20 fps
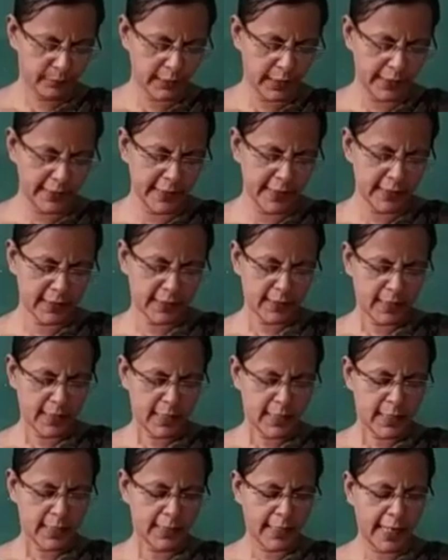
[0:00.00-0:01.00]
that is
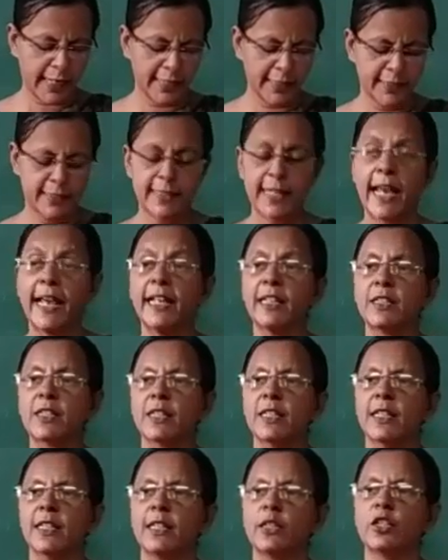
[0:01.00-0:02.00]

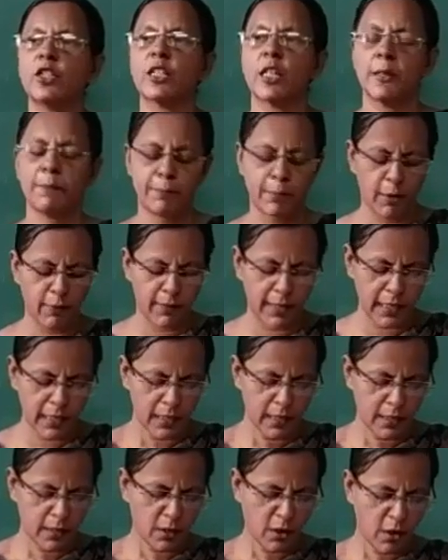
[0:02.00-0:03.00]
98 into 10 power
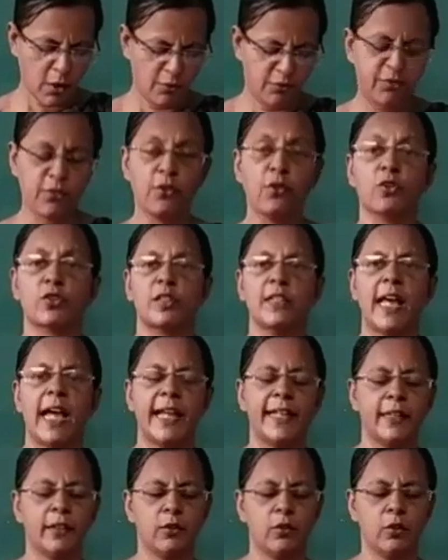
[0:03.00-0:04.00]
4
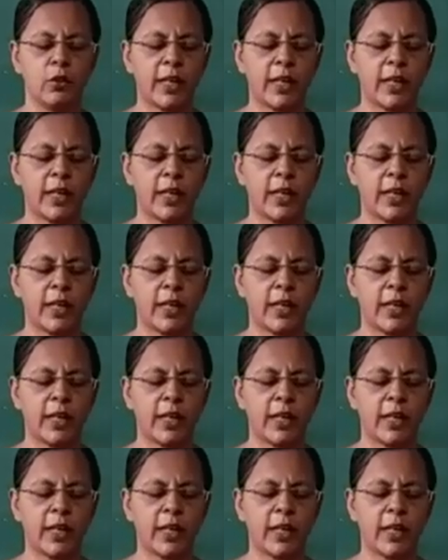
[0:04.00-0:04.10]
dyne.